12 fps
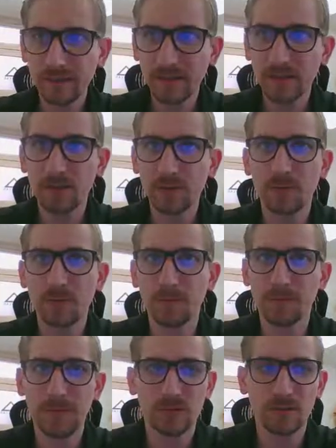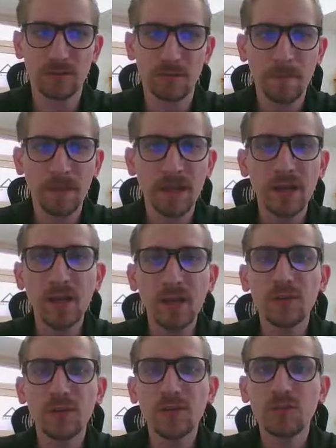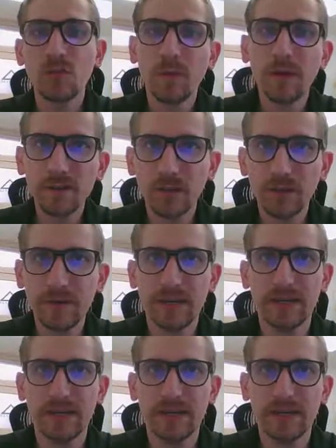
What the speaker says: for Feature. So where's this located?